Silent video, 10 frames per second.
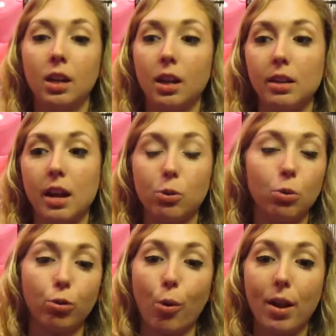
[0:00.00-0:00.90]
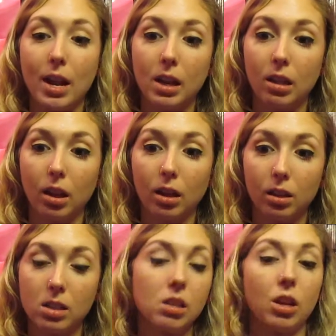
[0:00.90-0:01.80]
and I don't throw out
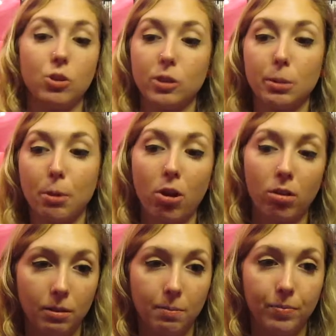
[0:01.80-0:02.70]
anything until I use them all.